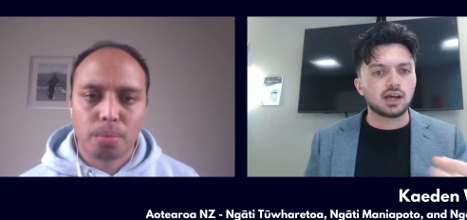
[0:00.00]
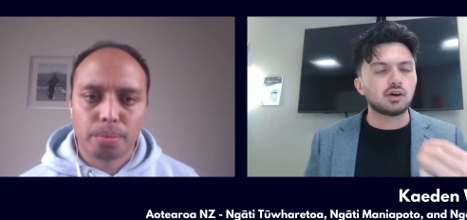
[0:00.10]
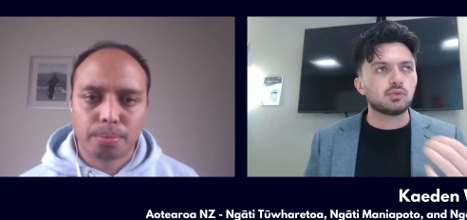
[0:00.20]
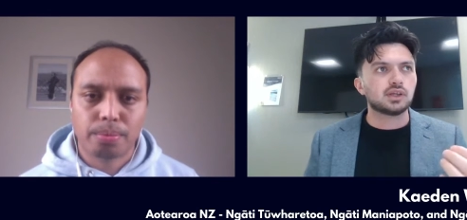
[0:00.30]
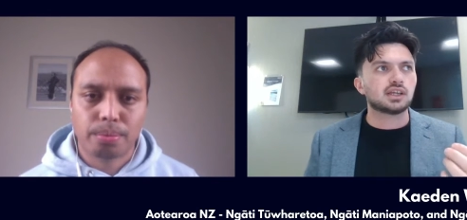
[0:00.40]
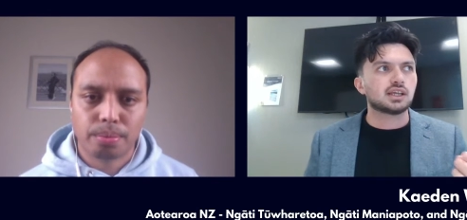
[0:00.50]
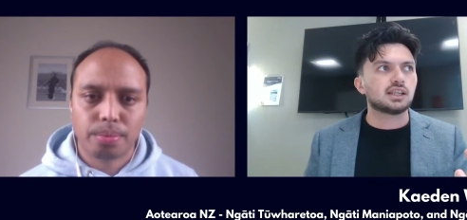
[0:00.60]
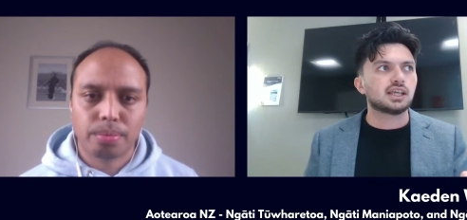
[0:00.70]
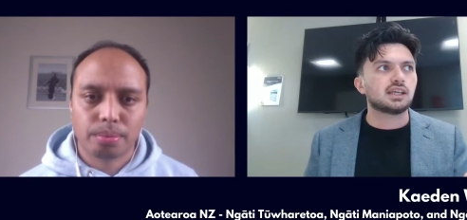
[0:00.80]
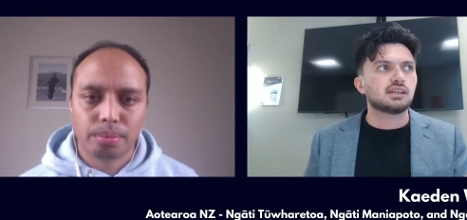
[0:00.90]
Speaker 1: how are we going to
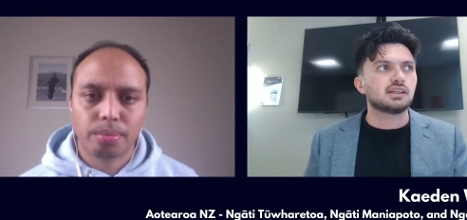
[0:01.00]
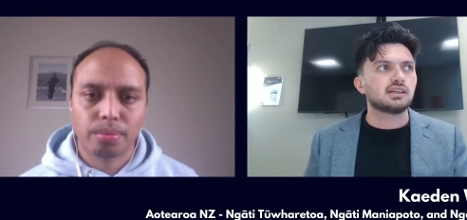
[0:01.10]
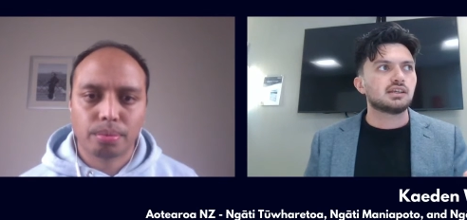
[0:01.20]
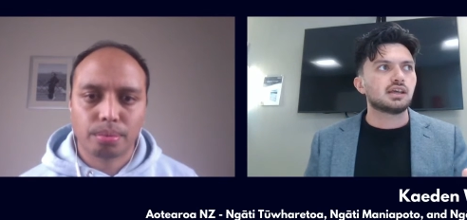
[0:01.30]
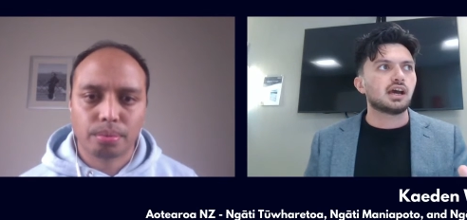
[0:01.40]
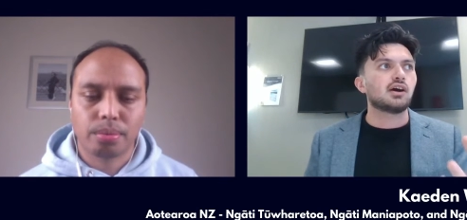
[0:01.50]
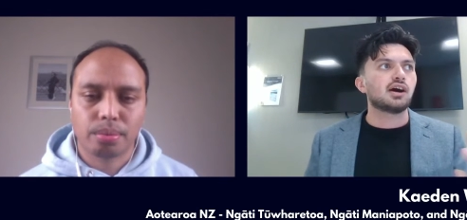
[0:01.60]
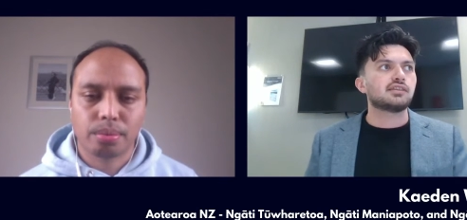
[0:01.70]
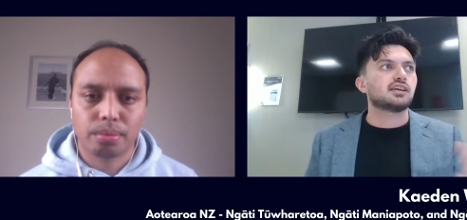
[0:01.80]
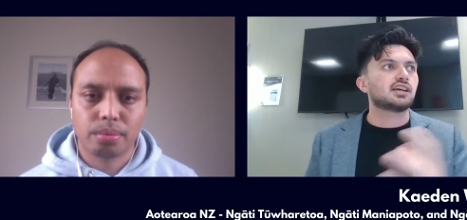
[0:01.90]
let our
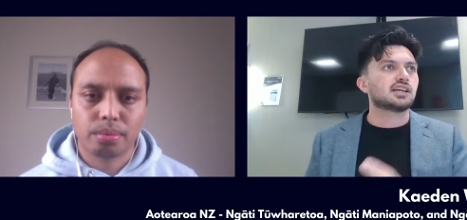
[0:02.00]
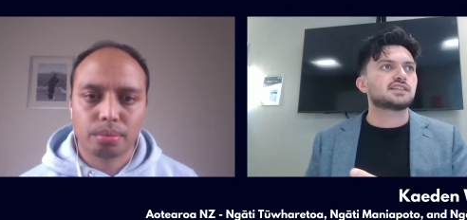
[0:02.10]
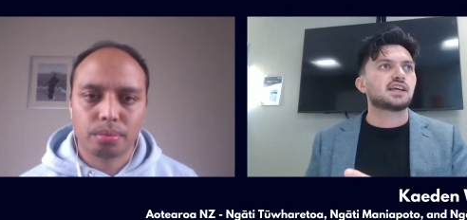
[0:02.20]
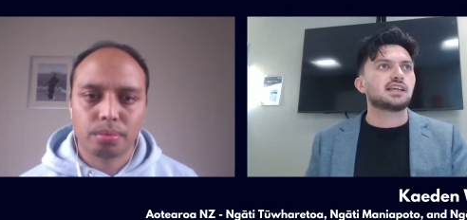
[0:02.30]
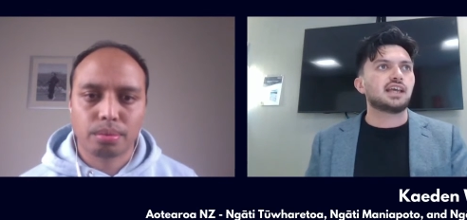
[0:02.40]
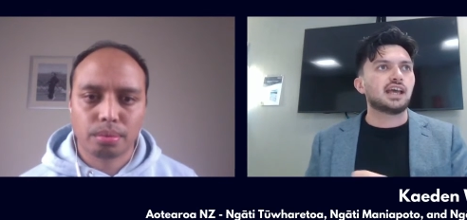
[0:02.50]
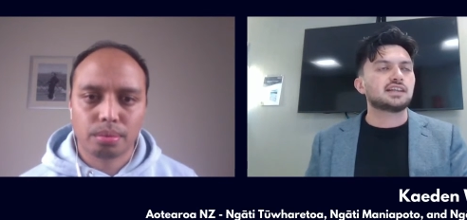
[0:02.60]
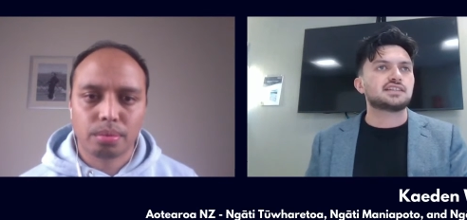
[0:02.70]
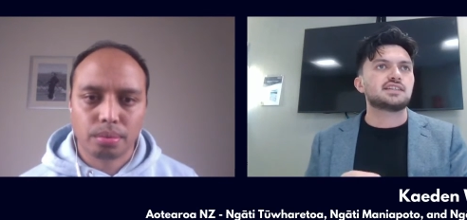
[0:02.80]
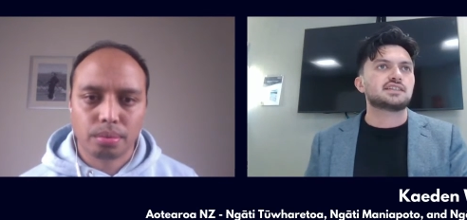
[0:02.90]
other rangatahi
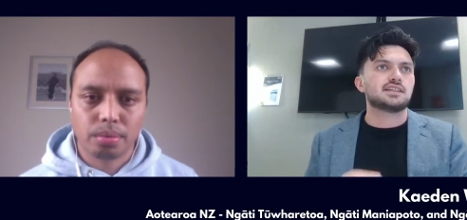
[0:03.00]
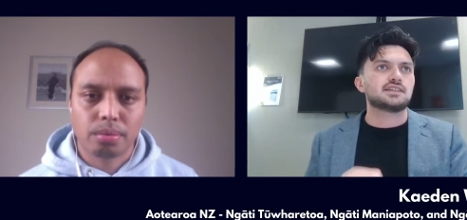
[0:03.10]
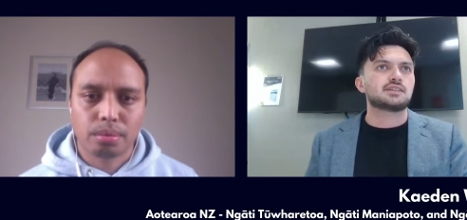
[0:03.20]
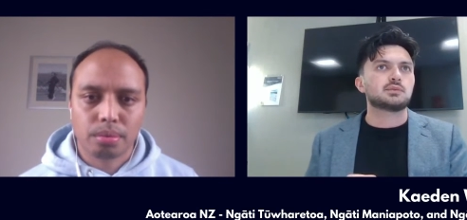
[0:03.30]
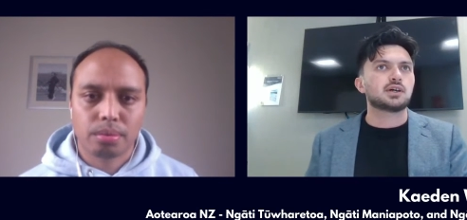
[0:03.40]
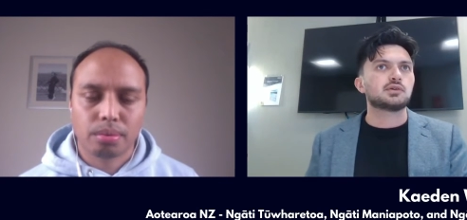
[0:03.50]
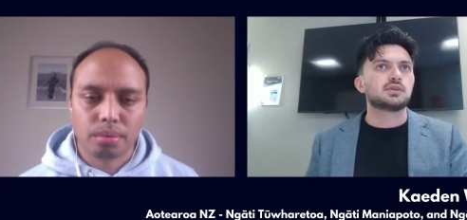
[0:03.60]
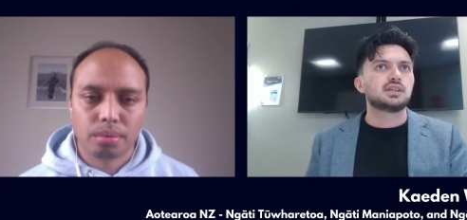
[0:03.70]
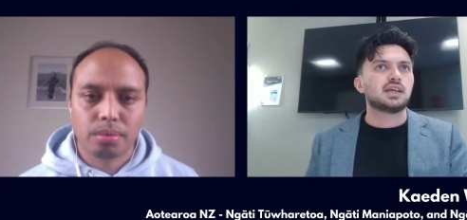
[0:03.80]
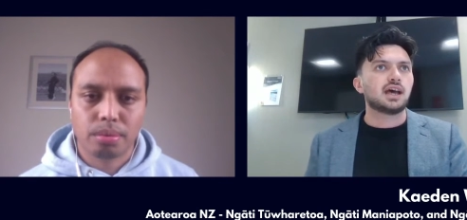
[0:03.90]
access this as well.
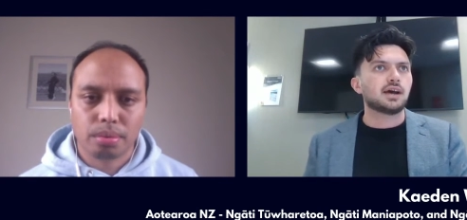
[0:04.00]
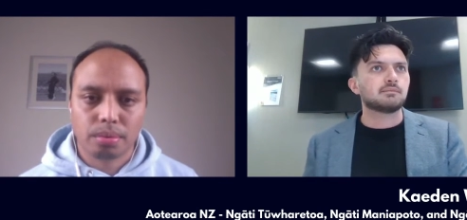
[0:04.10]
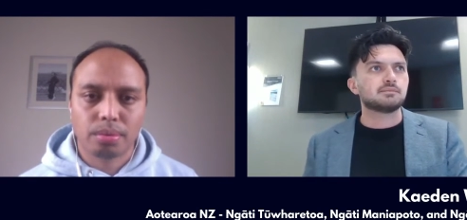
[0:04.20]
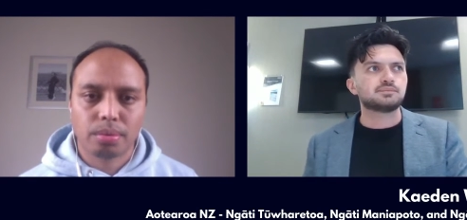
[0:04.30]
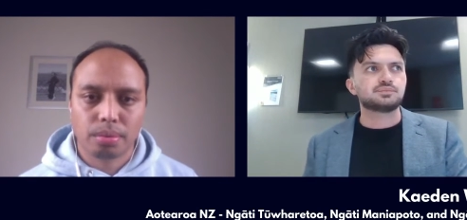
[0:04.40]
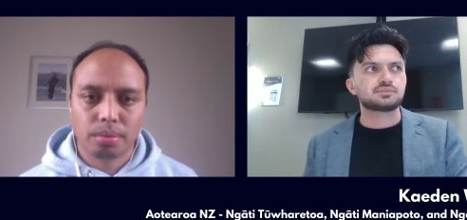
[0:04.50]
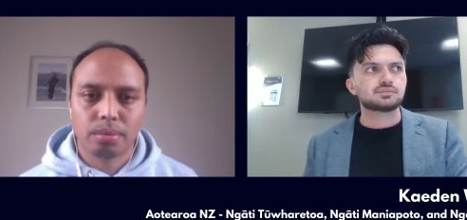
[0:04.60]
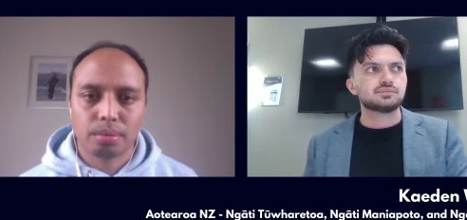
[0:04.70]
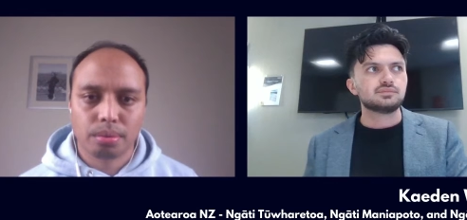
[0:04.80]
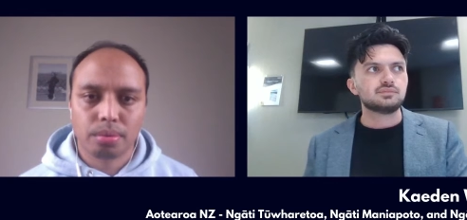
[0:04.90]
Um,
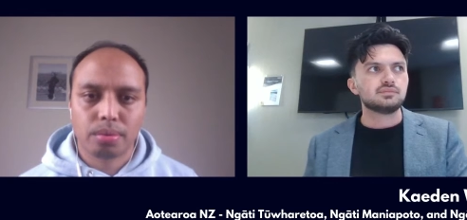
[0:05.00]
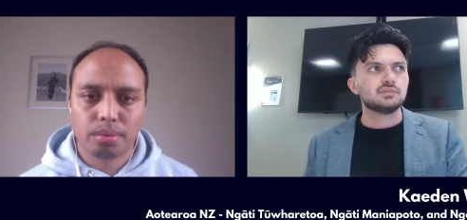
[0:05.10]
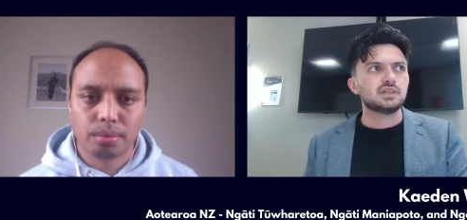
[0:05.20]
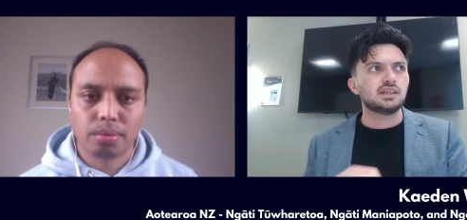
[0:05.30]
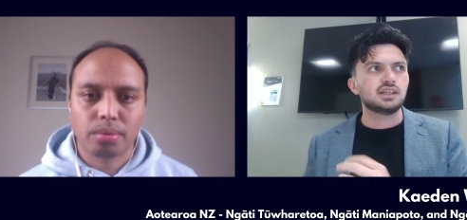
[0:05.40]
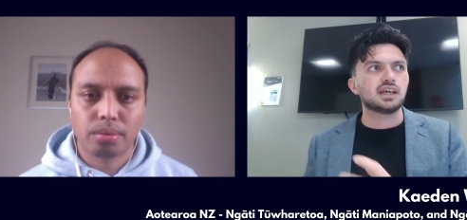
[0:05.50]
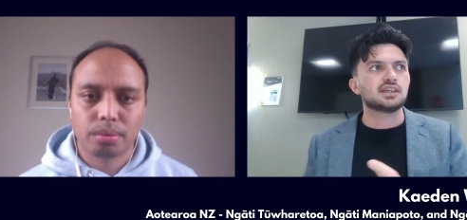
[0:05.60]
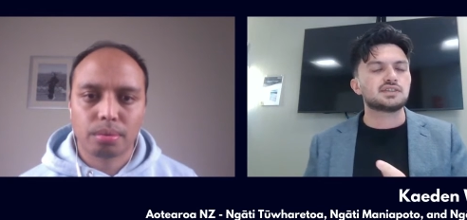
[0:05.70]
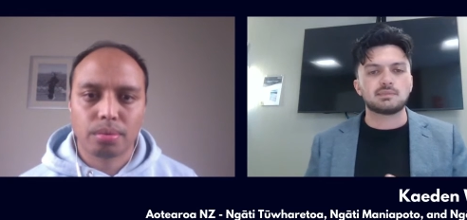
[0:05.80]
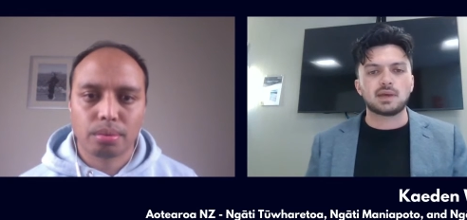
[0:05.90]
yeah,
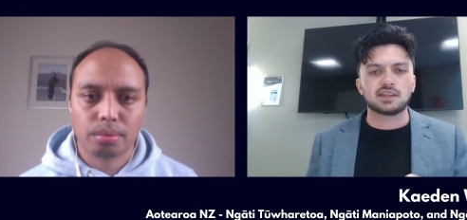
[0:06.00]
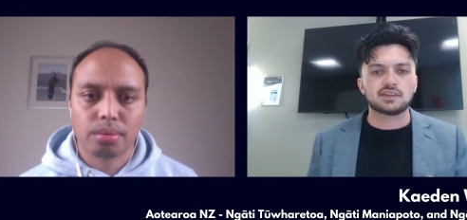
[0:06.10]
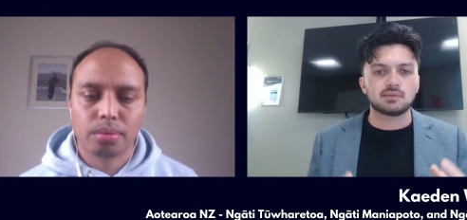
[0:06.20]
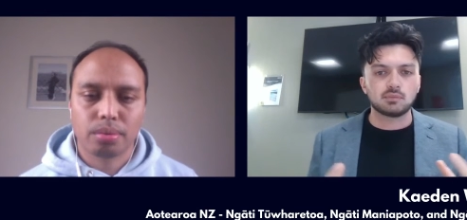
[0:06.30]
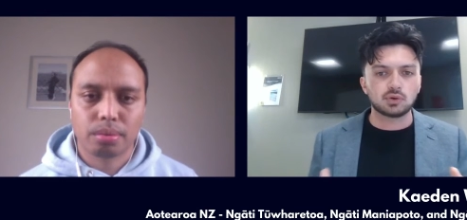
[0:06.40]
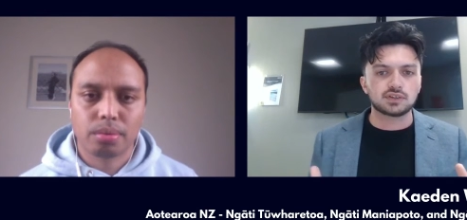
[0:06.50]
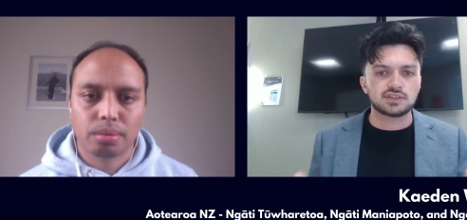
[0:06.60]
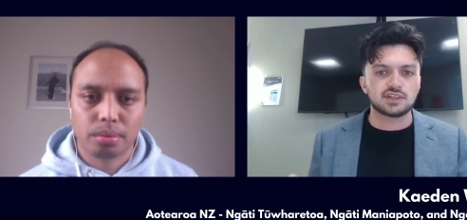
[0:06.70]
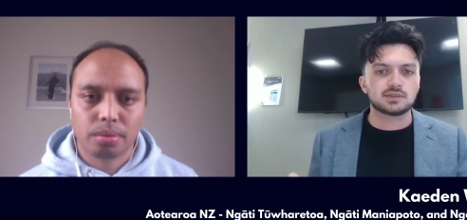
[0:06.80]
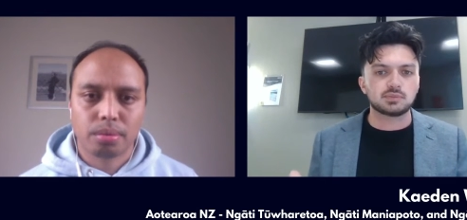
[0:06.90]
to make this a more
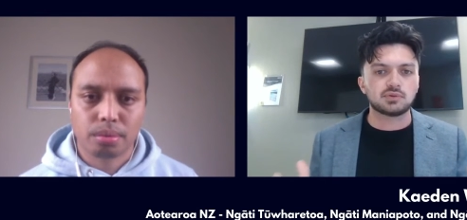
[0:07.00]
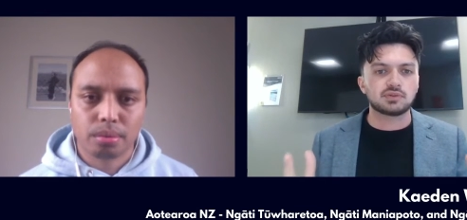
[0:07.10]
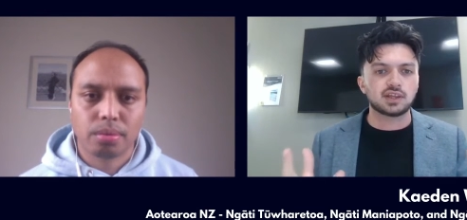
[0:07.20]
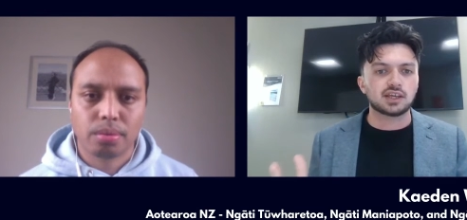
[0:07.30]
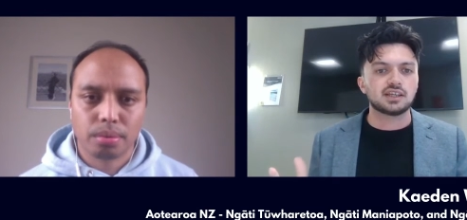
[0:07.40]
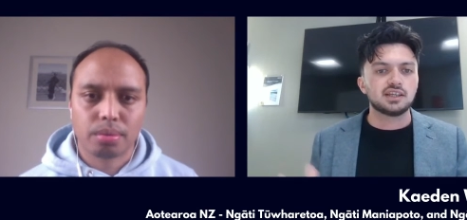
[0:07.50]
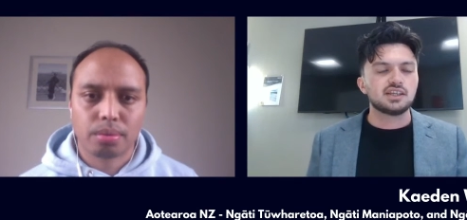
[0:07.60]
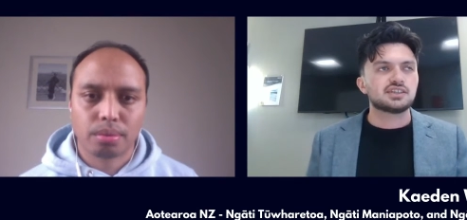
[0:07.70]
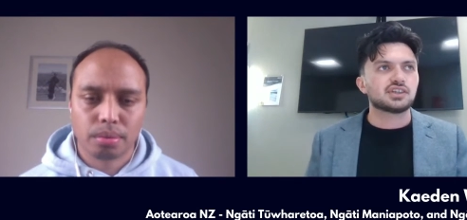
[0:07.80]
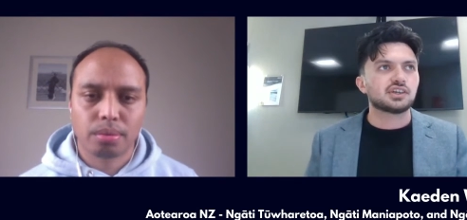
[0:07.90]
accessible thing.
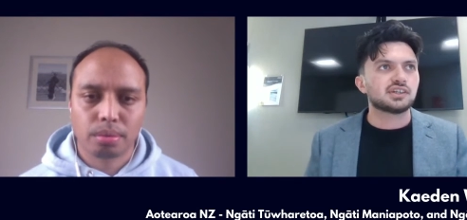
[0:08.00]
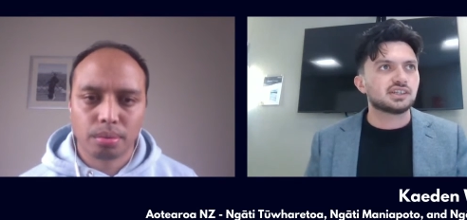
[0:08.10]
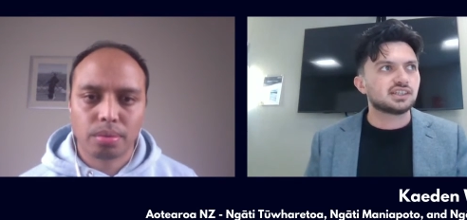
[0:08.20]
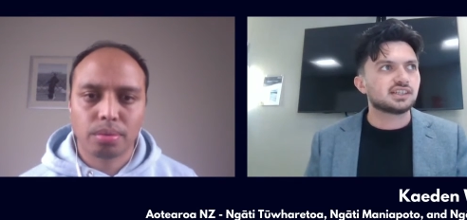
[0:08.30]
So